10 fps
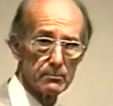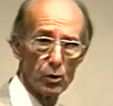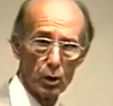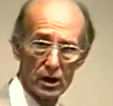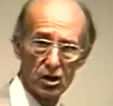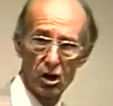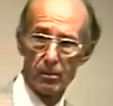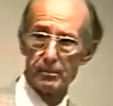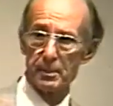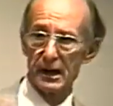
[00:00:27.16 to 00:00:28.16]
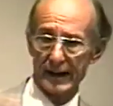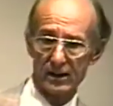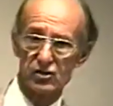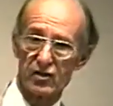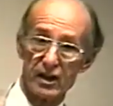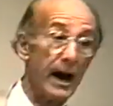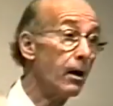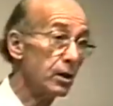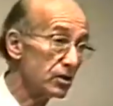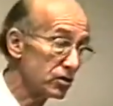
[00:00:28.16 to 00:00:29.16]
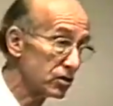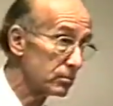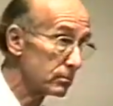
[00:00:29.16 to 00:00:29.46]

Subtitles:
more complex than ours.